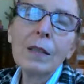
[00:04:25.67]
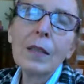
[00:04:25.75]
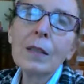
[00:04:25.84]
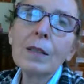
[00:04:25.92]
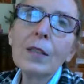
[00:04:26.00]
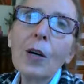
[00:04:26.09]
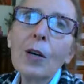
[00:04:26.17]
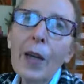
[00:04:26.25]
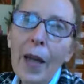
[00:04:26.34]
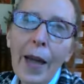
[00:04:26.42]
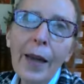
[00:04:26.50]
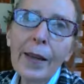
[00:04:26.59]
this is
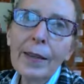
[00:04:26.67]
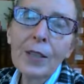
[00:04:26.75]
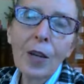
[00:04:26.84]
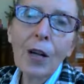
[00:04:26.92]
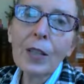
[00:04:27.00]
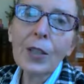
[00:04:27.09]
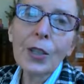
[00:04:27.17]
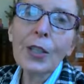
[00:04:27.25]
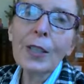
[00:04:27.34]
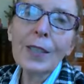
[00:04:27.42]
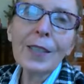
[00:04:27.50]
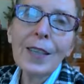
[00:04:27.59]
okay, it's all
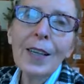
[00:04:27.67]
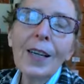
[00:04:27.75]
good.